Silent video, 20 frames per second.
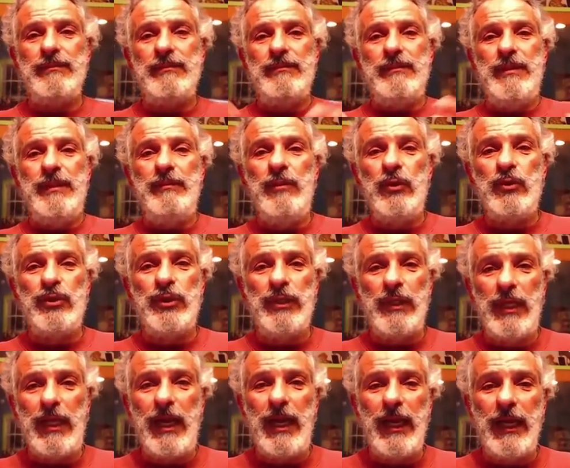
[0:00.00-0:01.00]

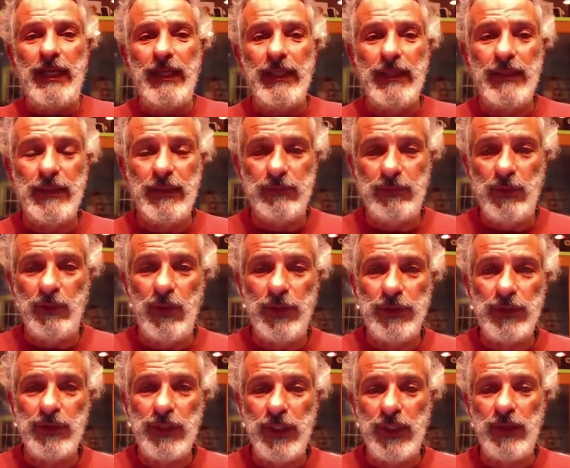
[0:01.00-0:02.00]
emotional high that we
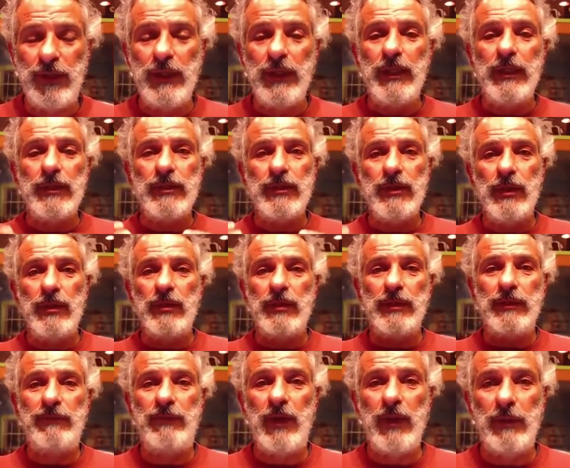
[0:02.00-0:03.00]
want to share. So
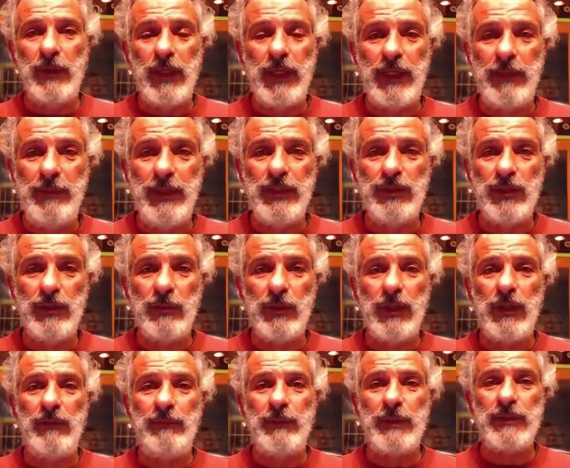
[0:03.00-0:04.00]
the following animation
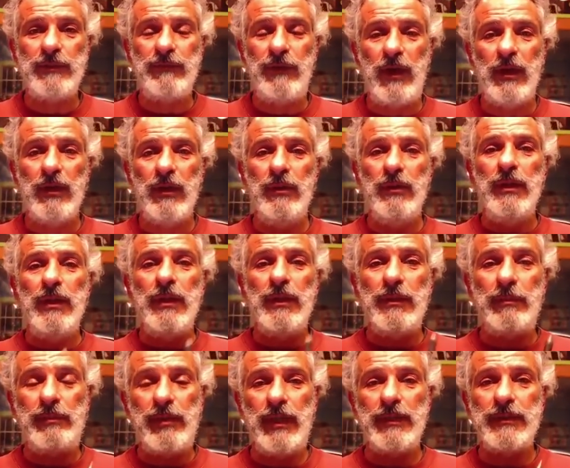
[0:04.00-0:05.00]
will help us follow
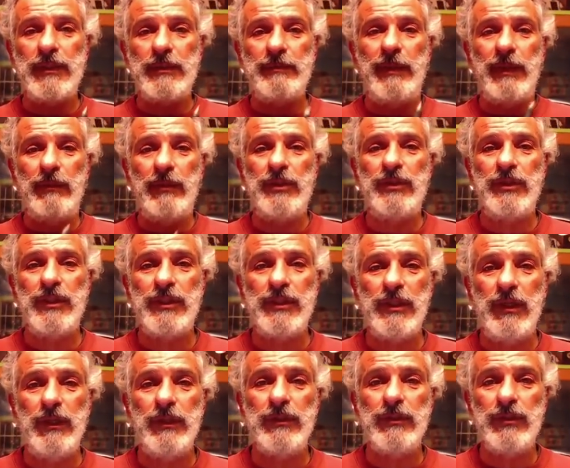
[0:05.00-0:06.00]
the process by which the
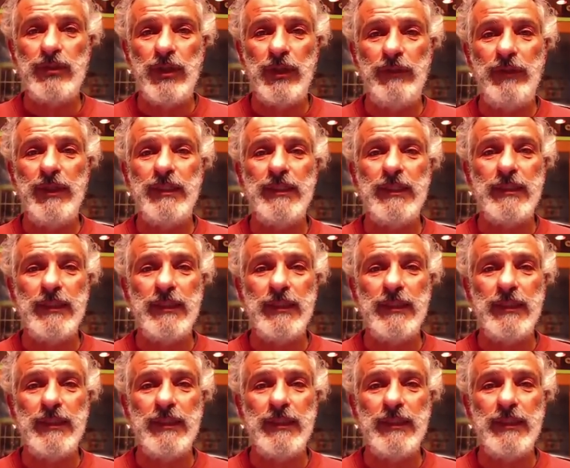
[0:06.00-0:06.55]
sun generates its